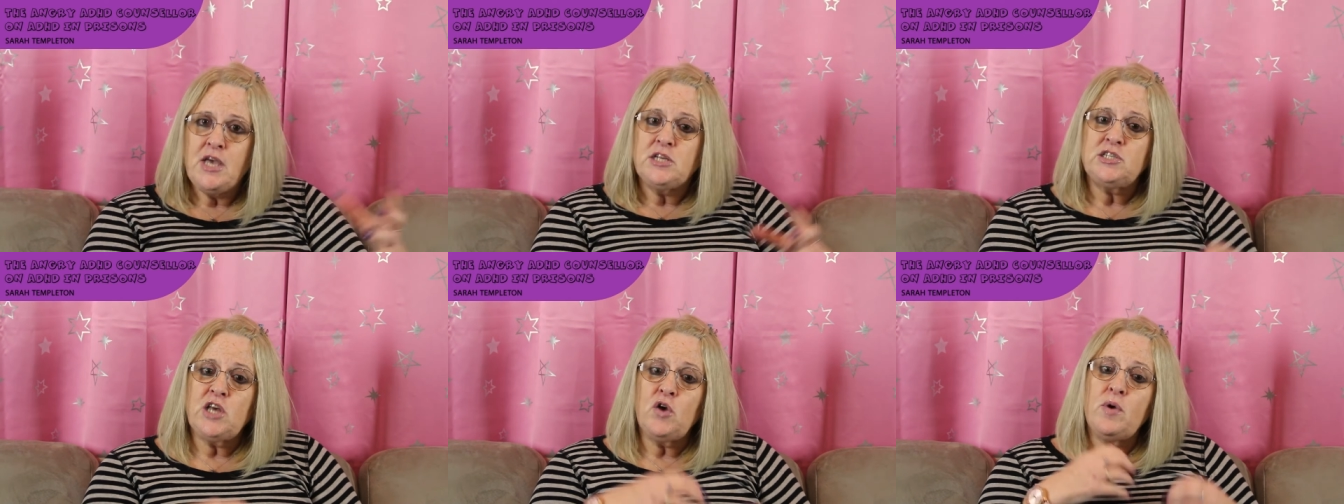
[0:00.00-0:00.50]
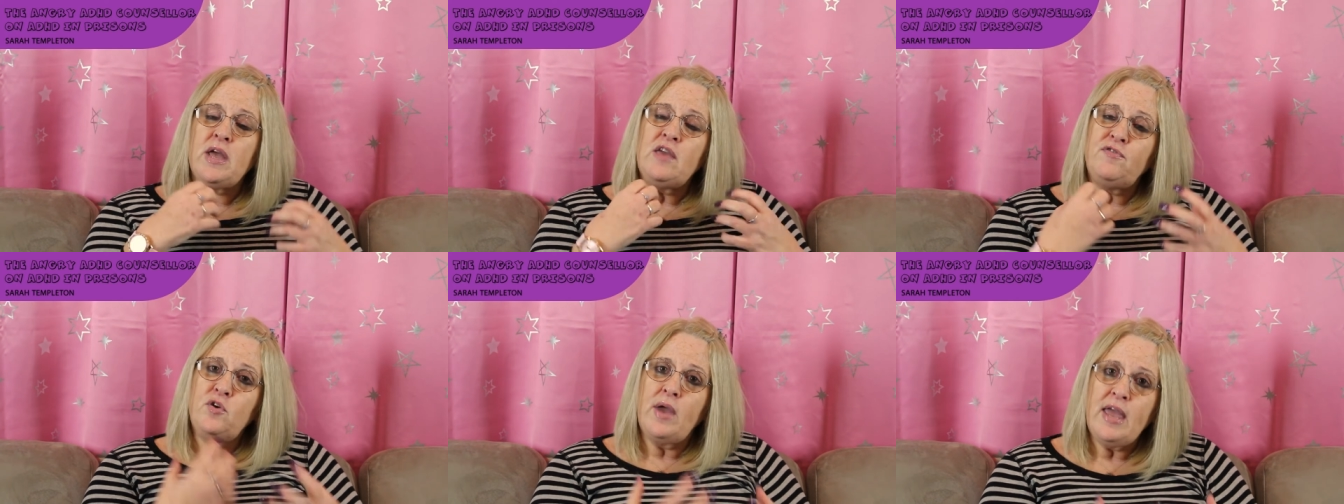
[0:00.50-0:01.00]
So
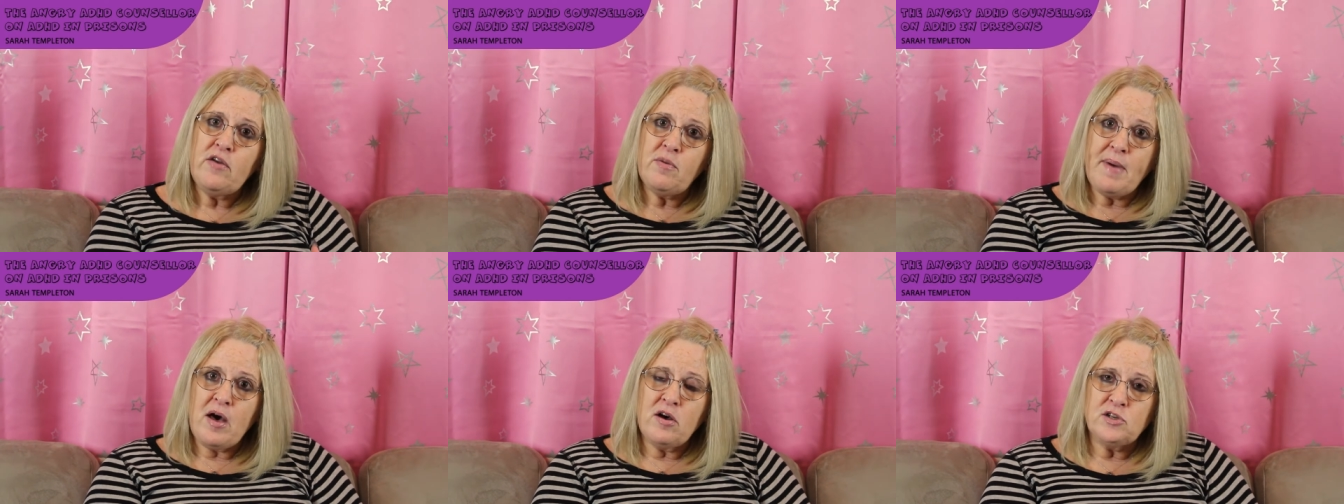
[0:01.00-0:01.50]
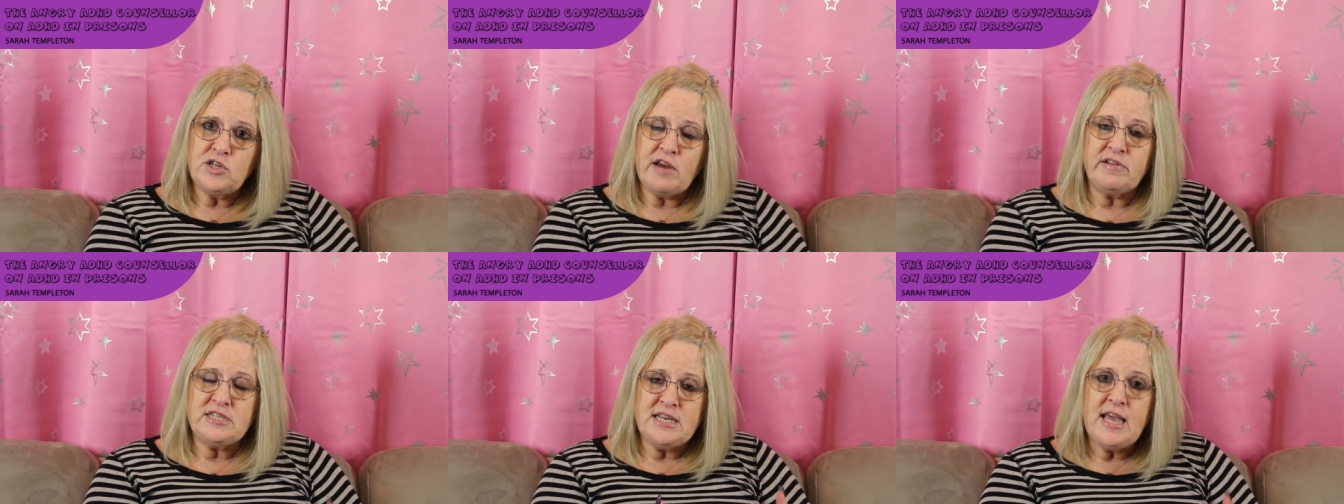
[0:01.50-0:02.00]
if you hear about our
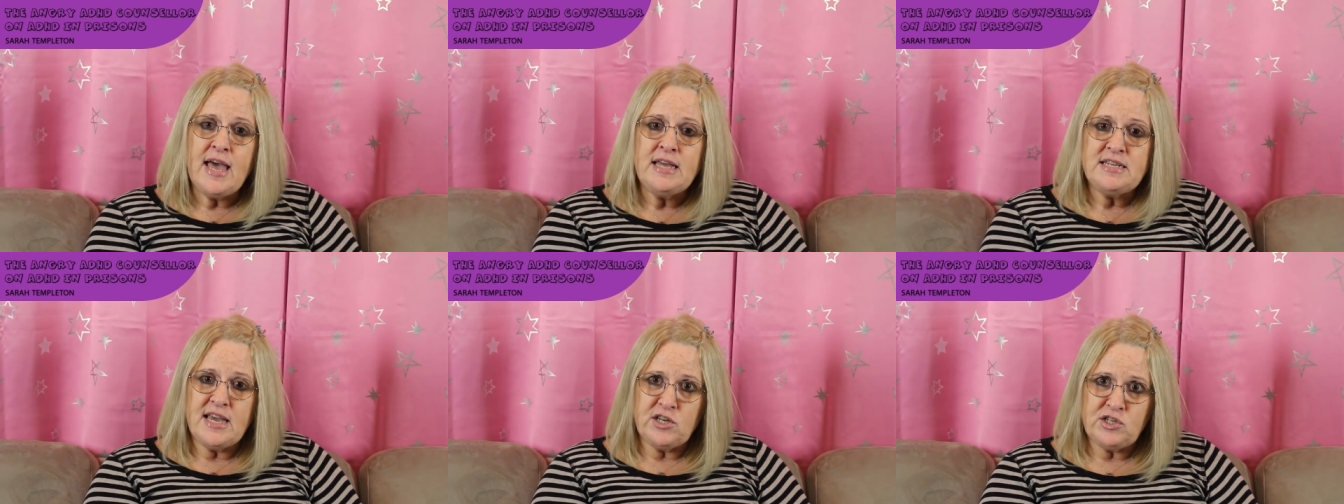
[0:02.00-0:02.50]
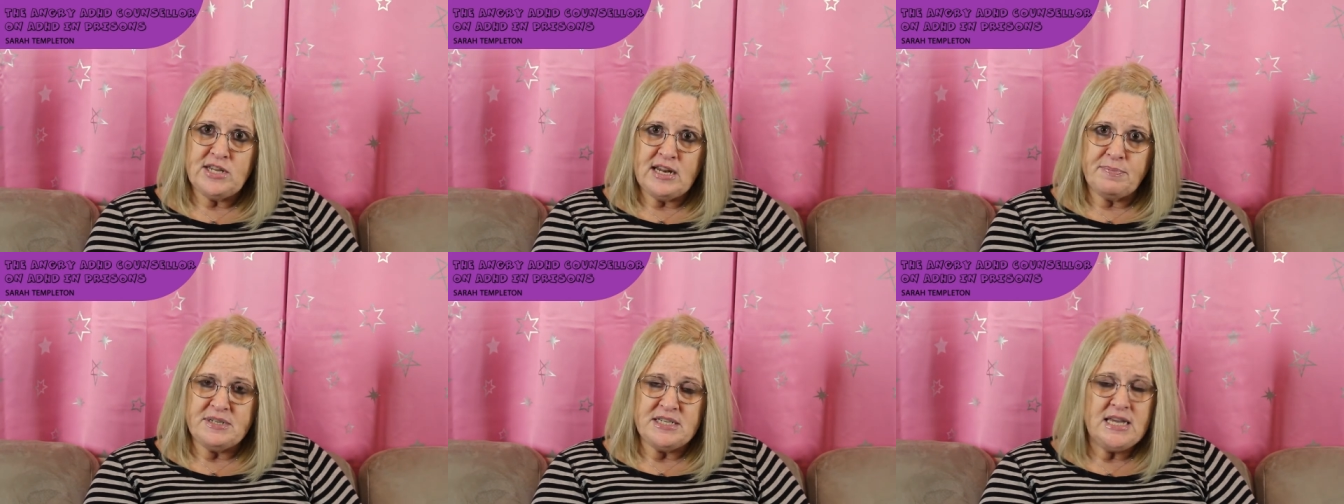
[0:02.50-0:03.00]
charity, ADHD
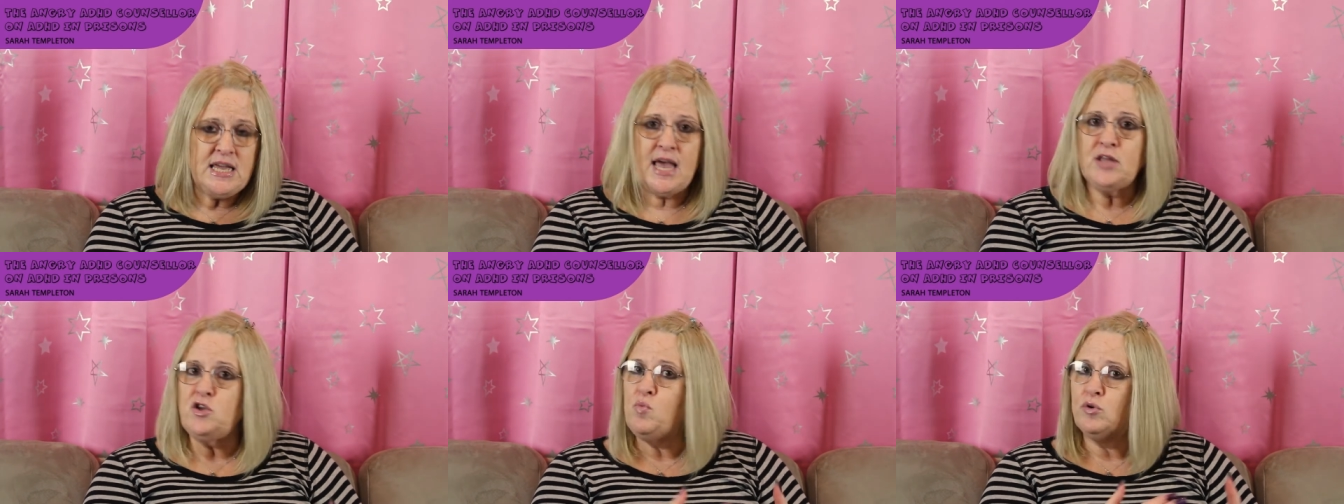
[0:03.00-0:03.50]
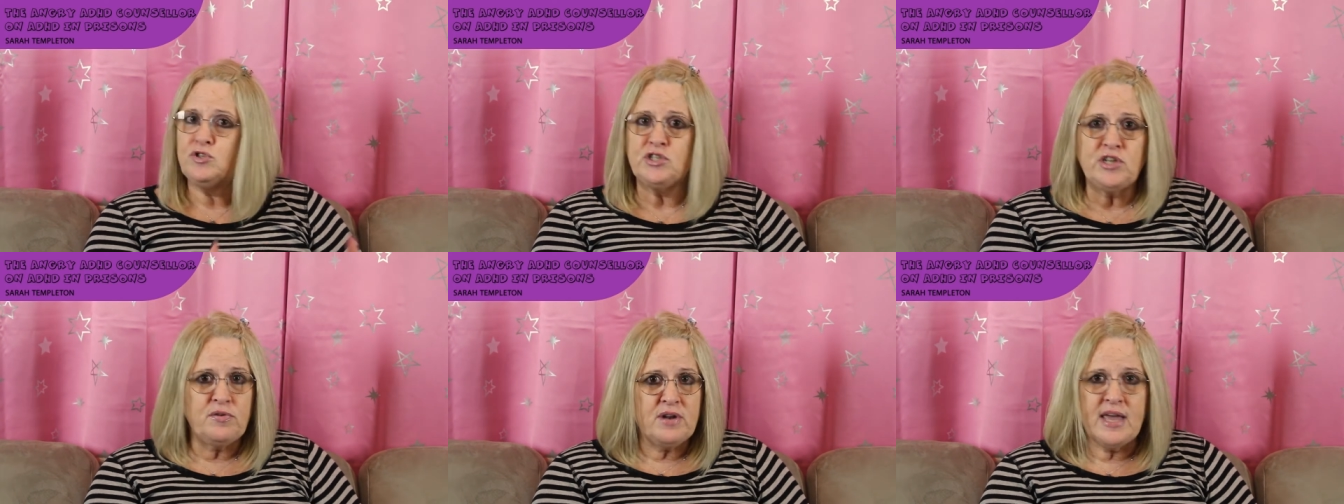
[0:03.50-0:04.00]
Liberty, and you want to
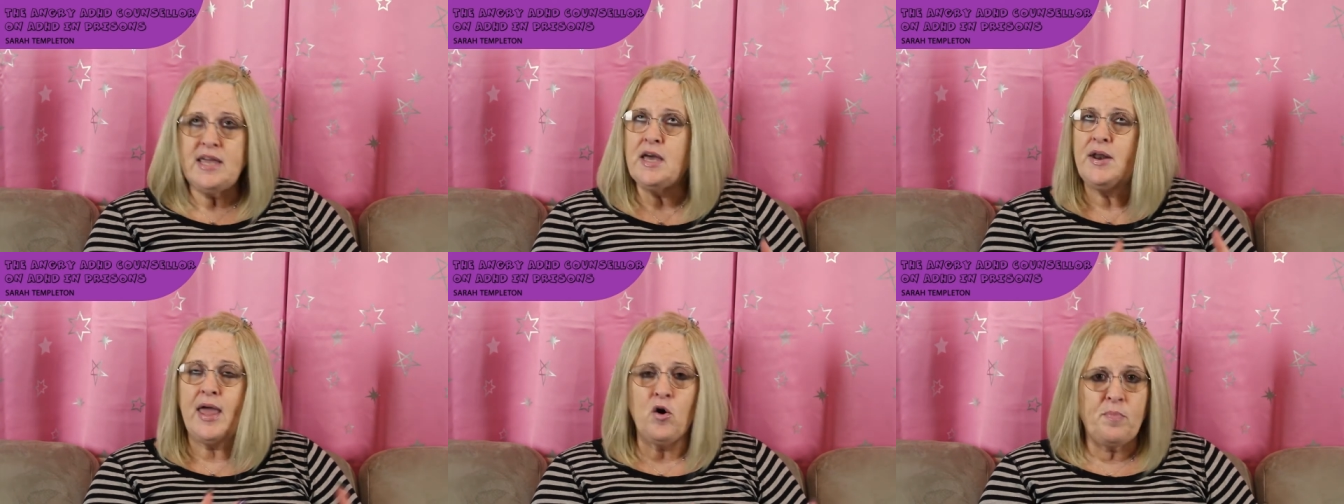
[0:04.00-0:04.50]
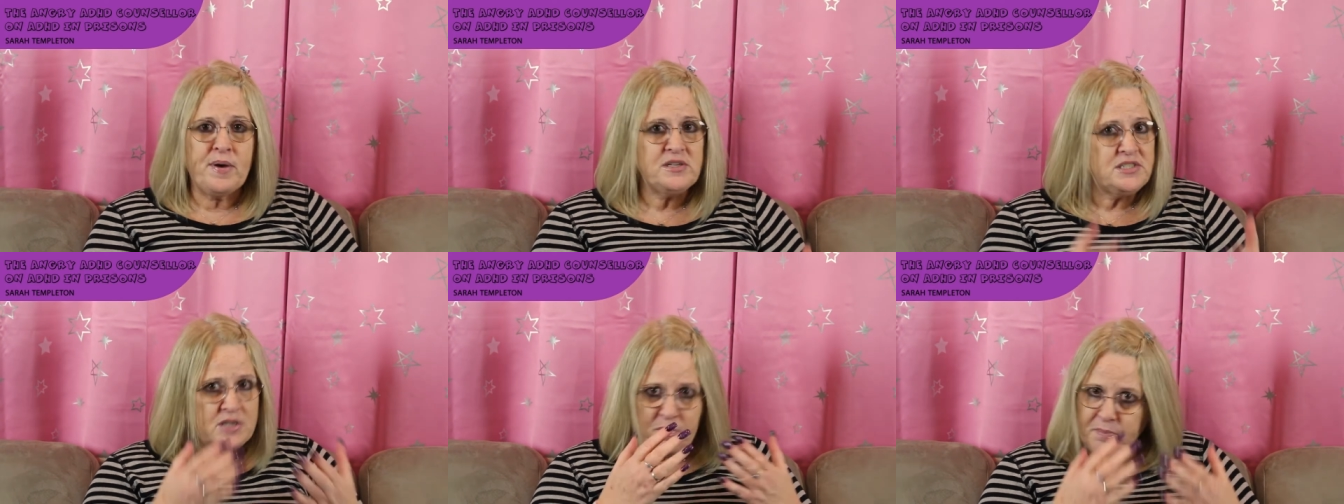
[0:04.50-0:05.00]
donate and help
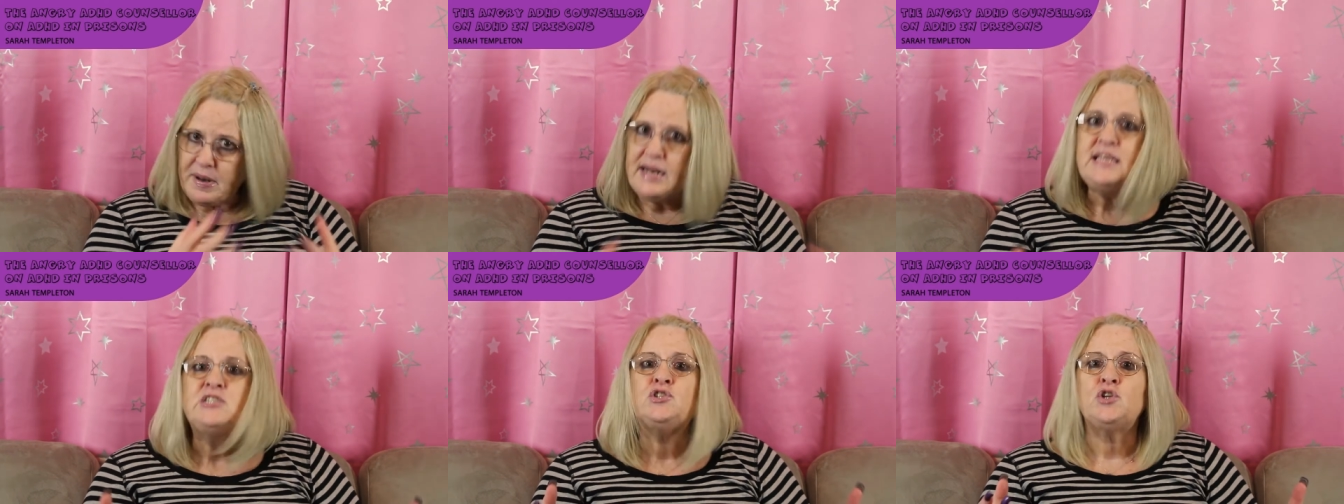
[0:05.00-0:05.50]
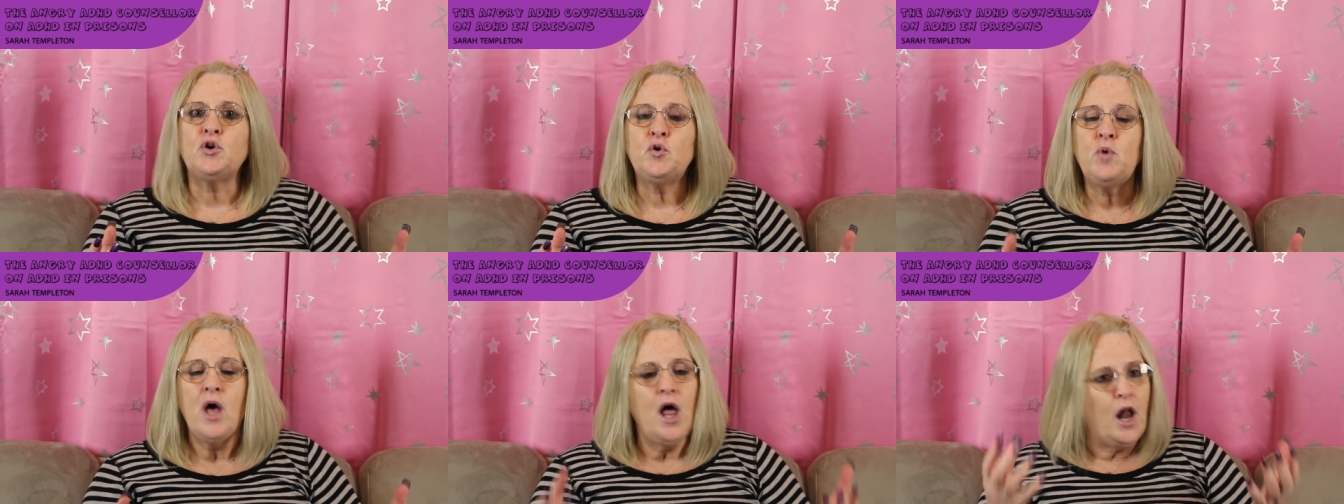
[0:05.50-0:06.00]
us, please
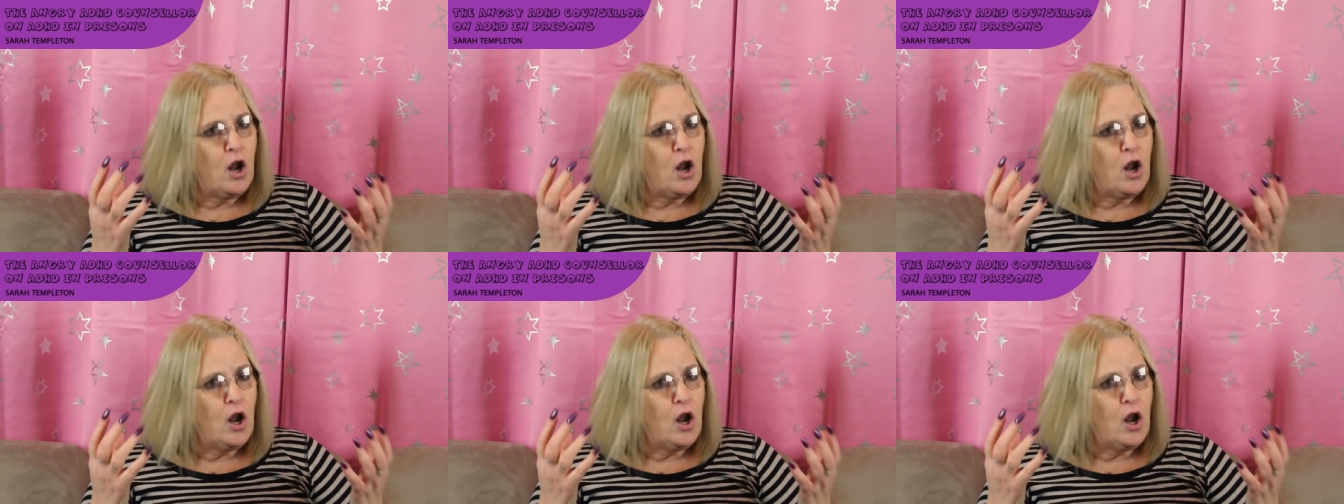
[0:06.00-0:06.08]
do.